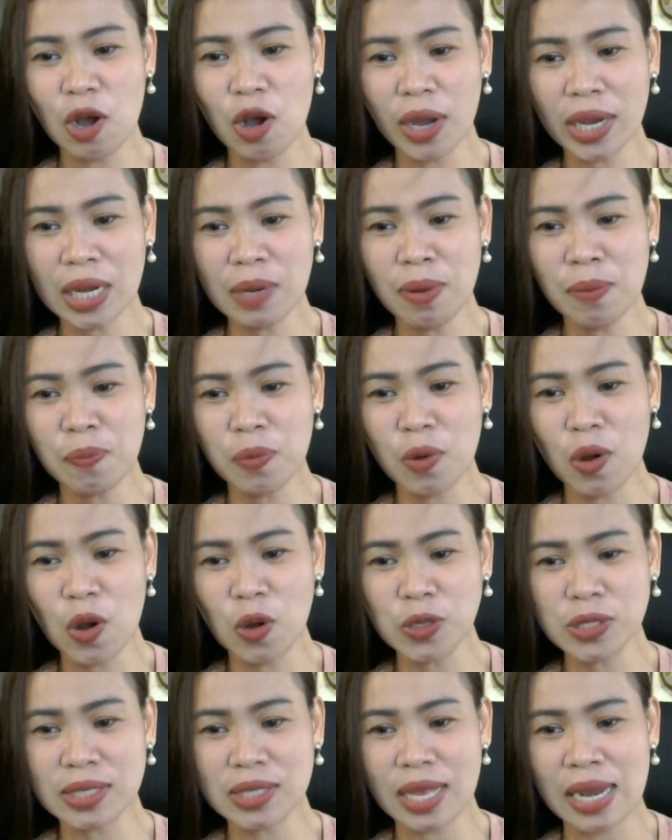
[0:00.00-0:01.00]
Okay naman po,
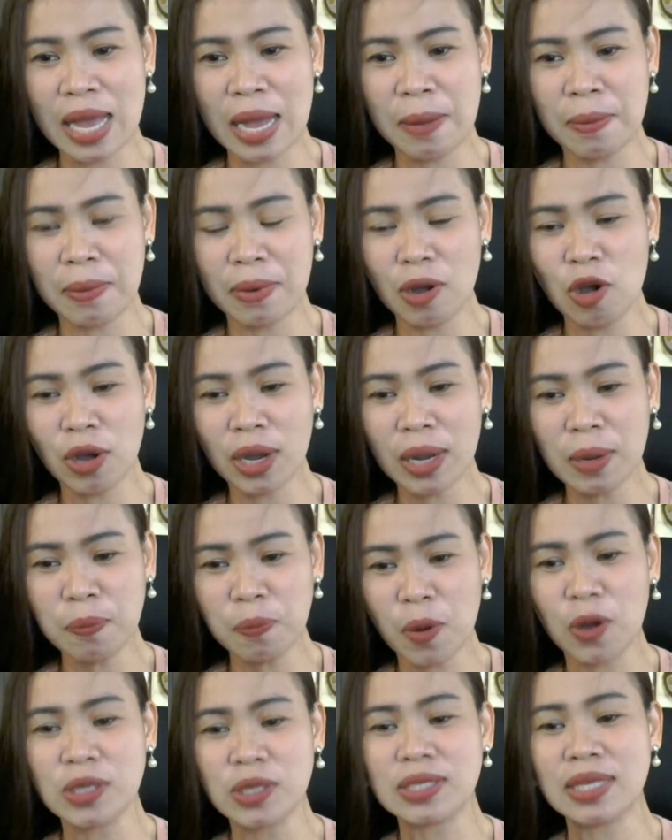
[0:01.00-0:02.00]
host. Okay
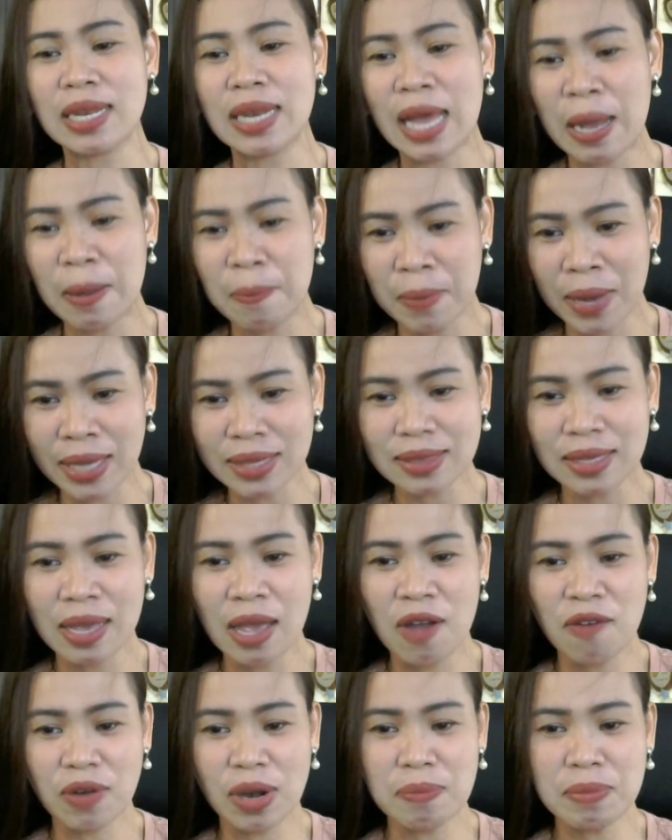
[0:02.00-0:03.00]
po. Salamat.
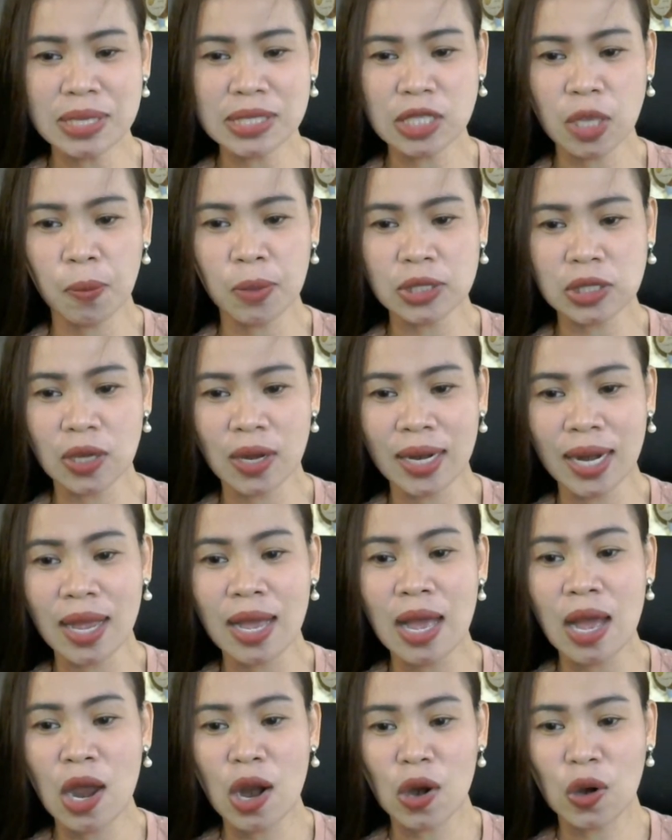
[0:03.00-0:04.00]
From Miss Emotora.
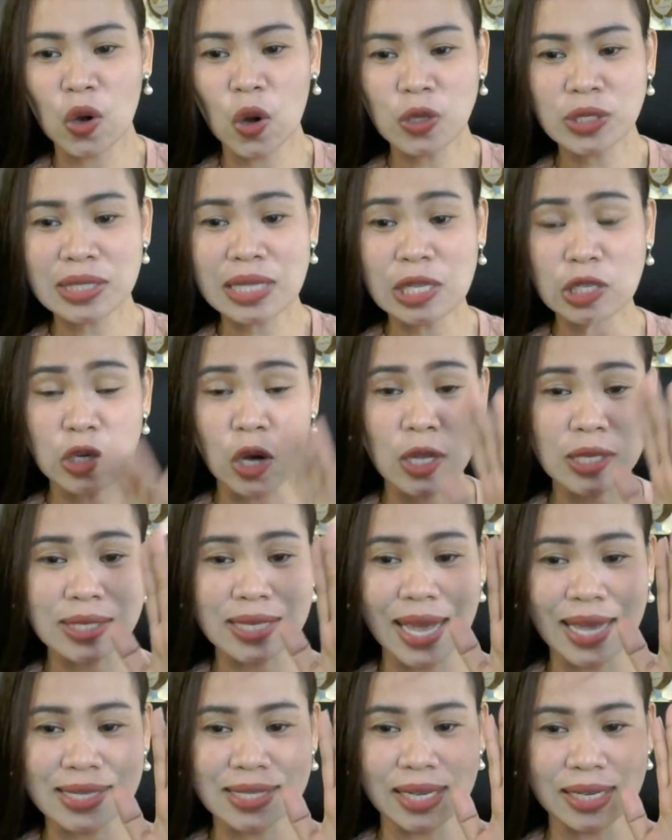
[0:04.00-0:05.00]
Roslyn
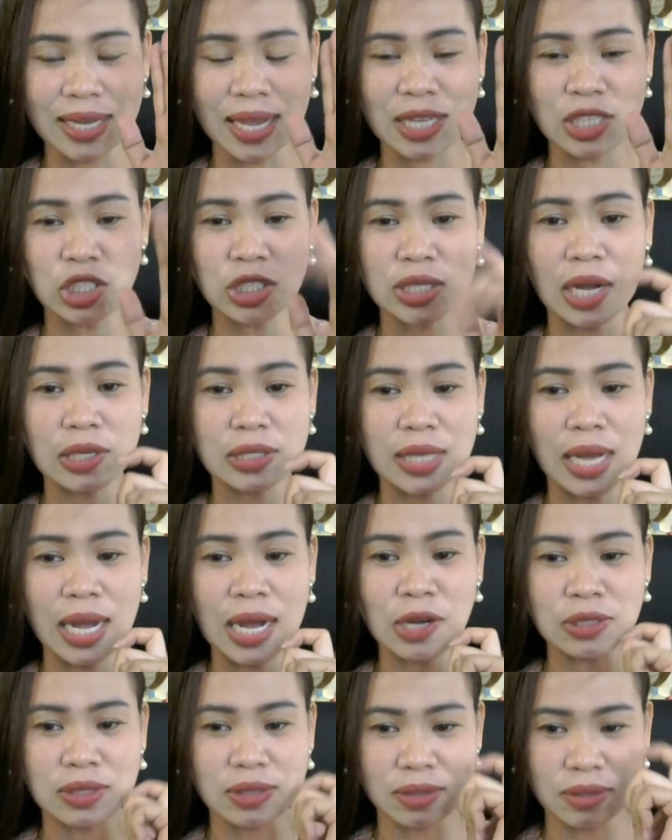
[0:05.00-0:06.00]
Rosas, again, shout
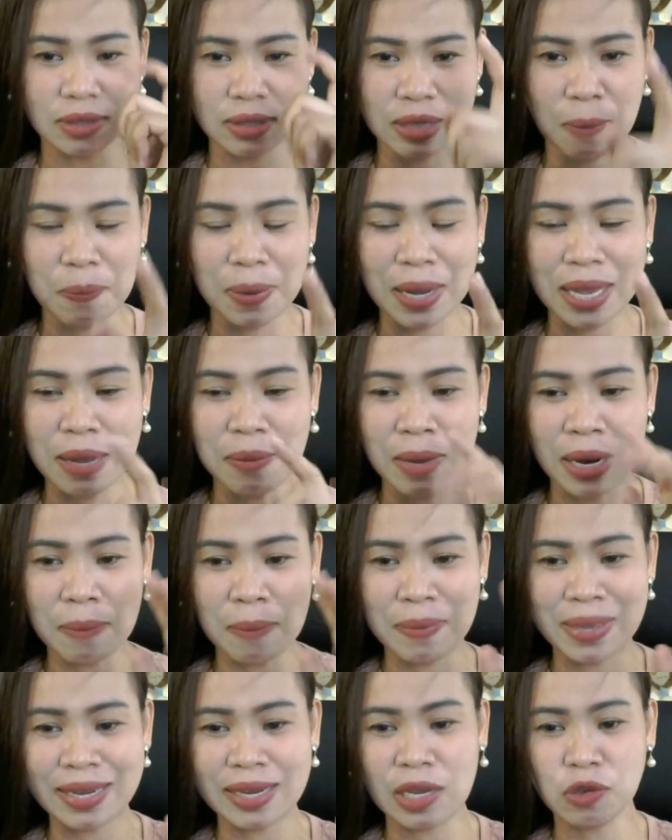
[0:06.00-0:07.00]
out. Na-play ang mga
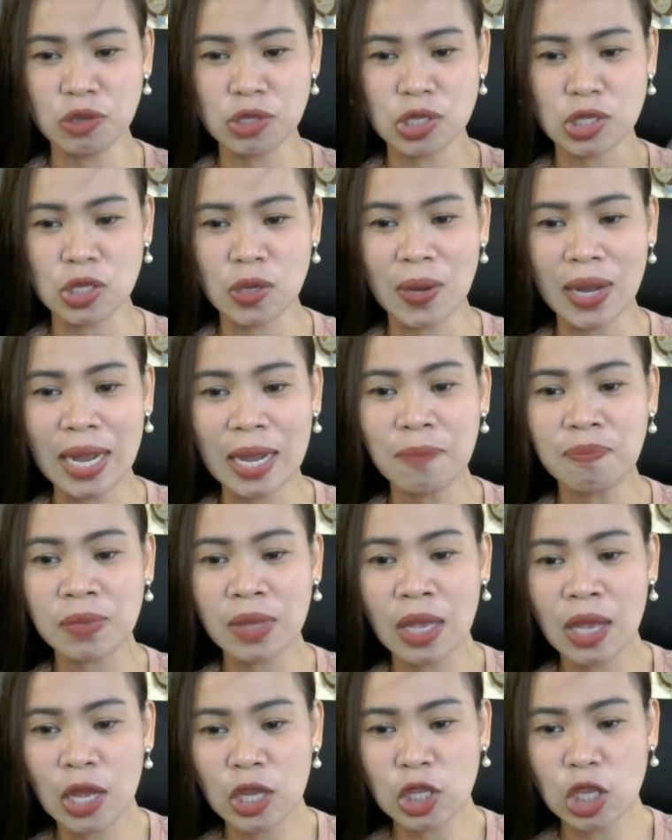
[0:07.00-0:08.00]
videos nyo, ha?
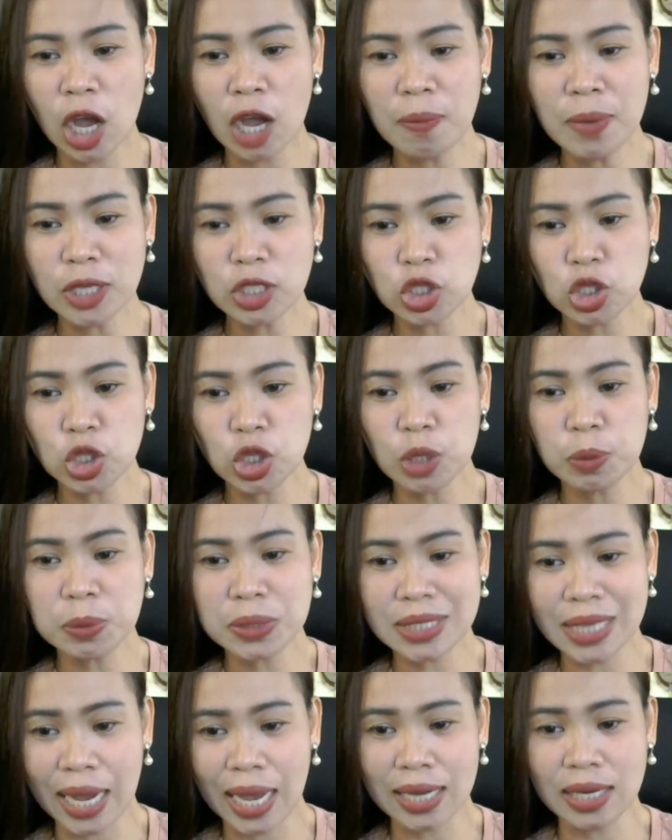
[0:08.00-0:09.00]
NobiTube
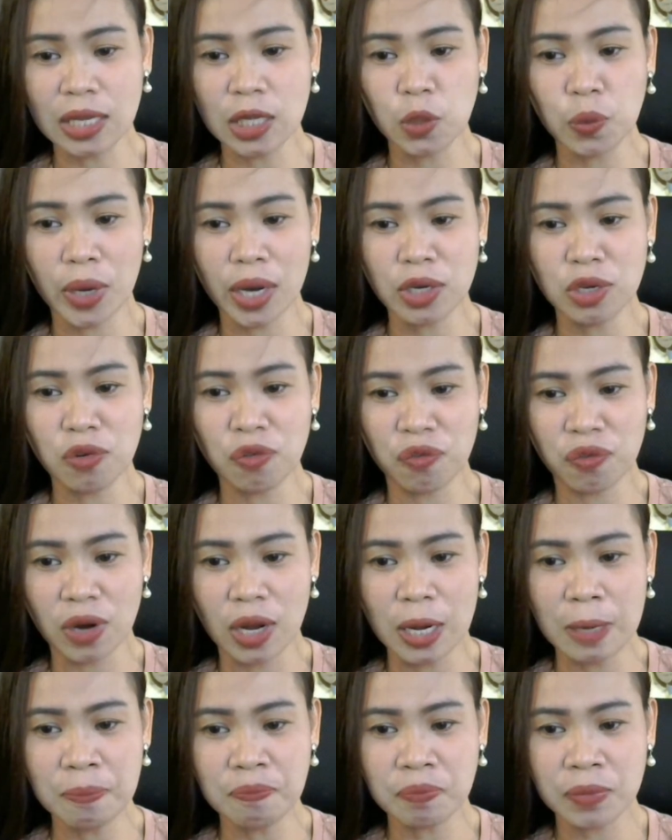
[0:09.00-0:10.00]
channel, where are you
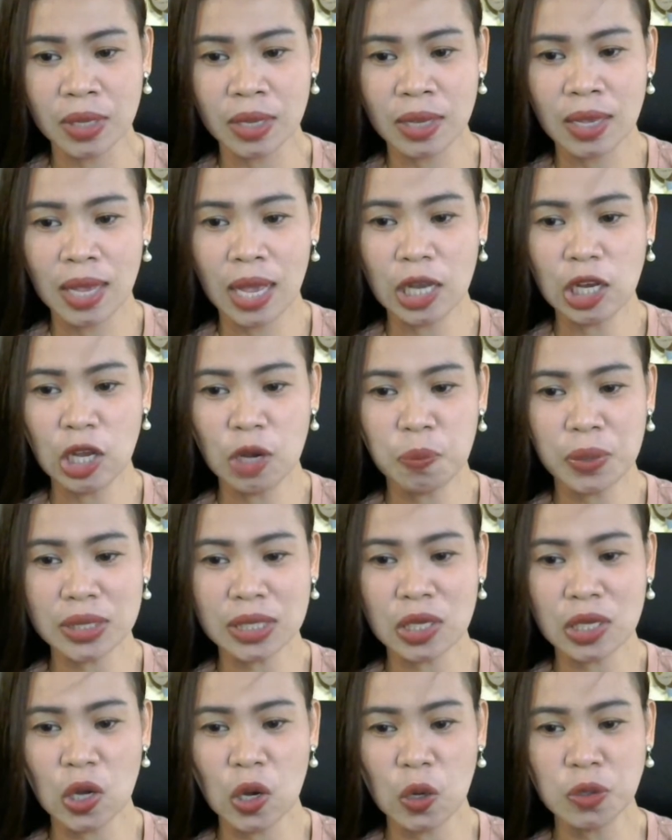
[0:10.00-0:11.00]
from? Hello,
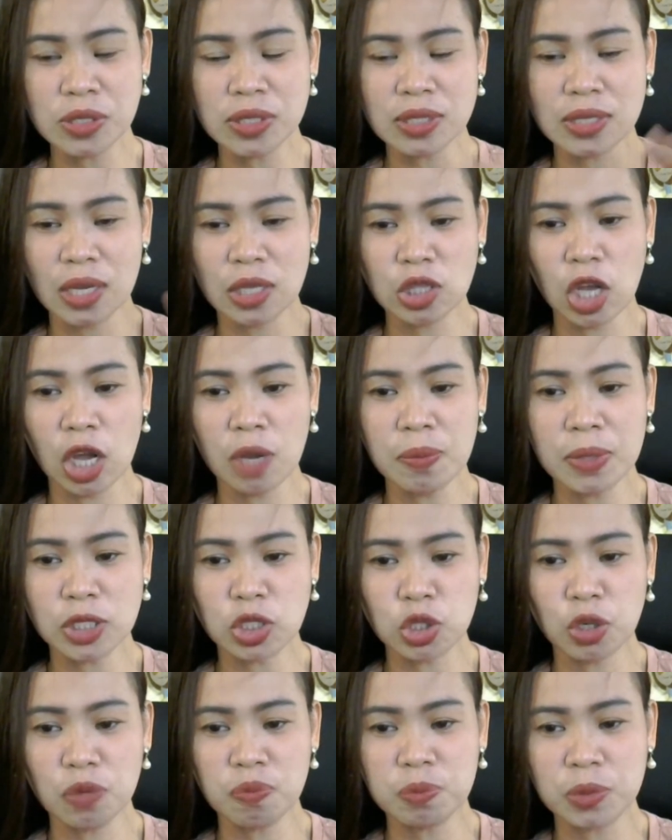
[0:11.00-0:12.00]
pretty host.
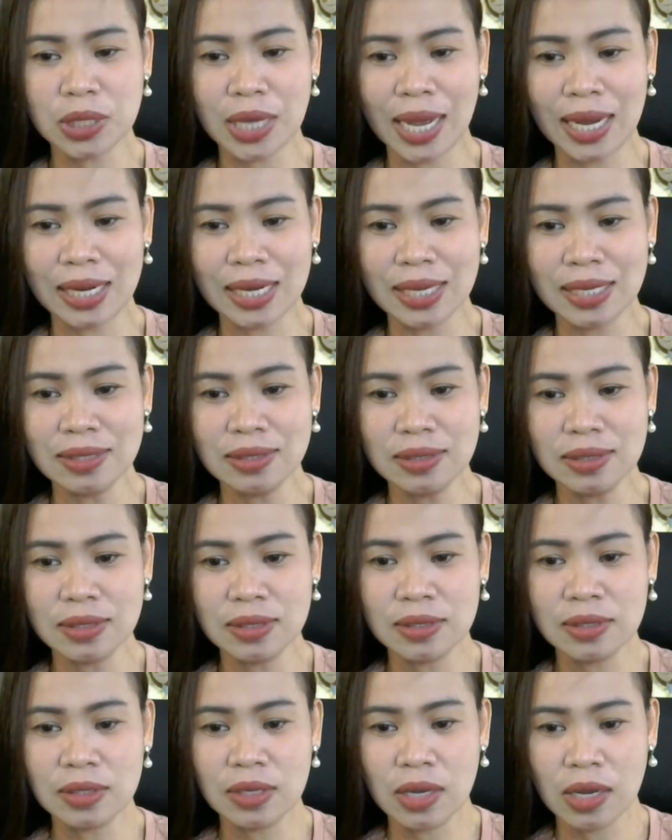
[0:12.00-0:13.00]
NobiTube channel.
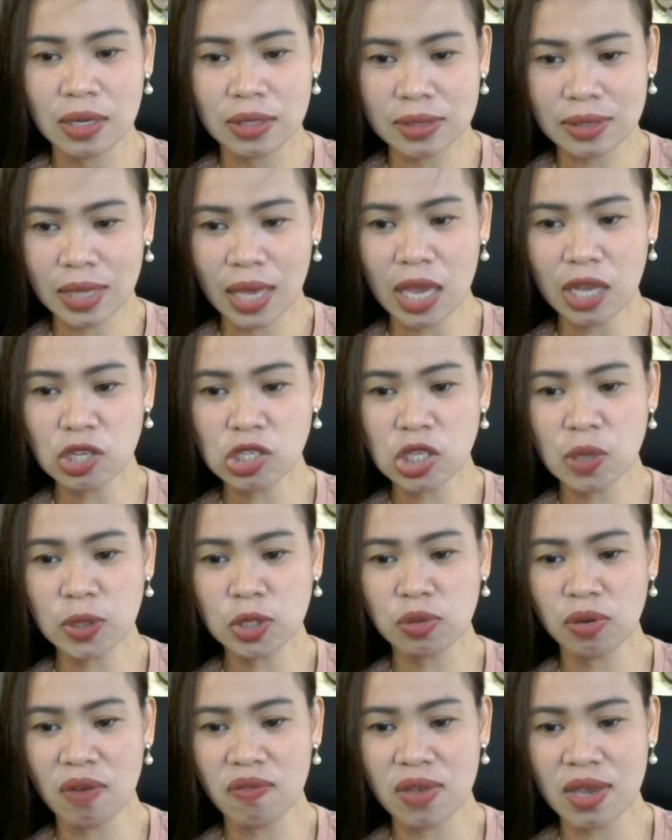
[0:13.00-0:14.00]
Thank you so
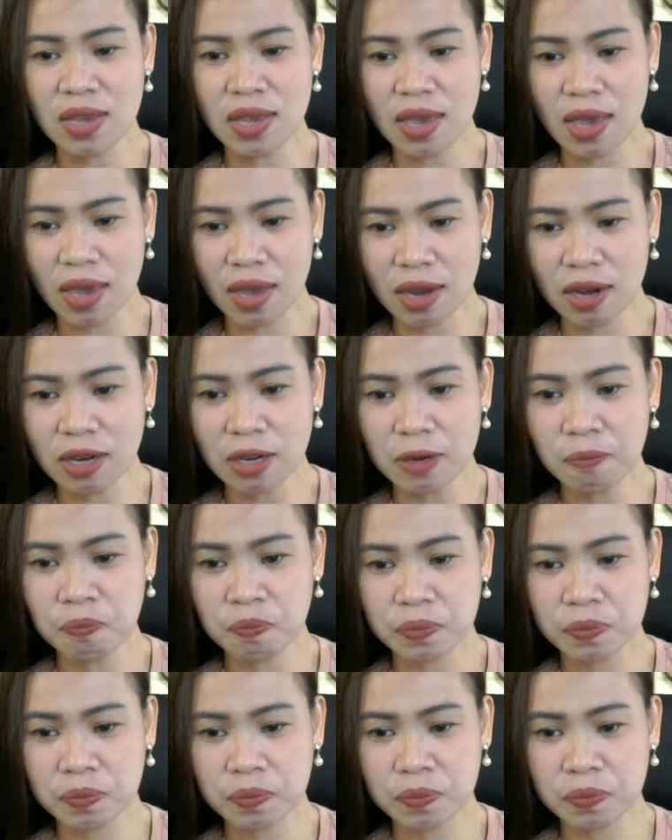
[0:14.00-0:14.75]
much for being here.